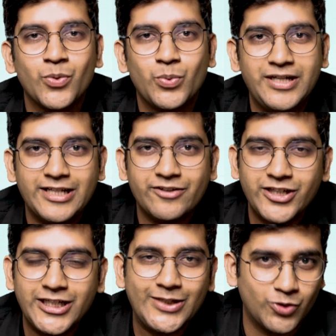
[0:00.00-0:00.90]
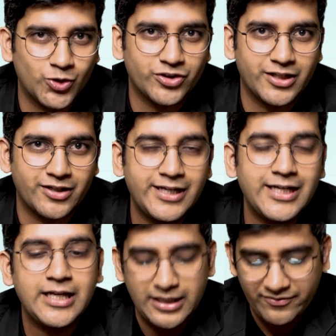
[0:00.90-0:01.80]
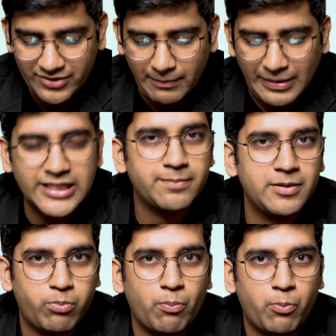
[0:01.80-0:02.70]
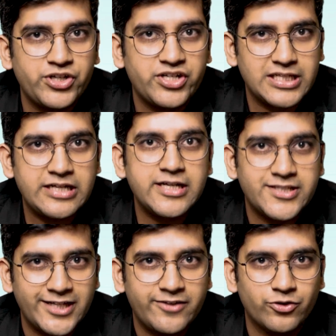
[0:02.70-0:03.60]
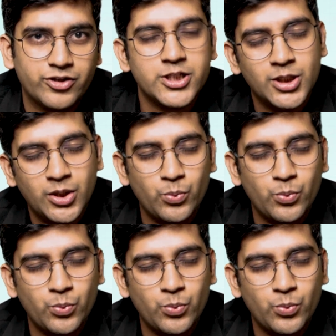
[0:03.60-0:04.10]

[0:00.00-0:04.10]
We'll definitely work on that, right? We have multiple pointers already set for us.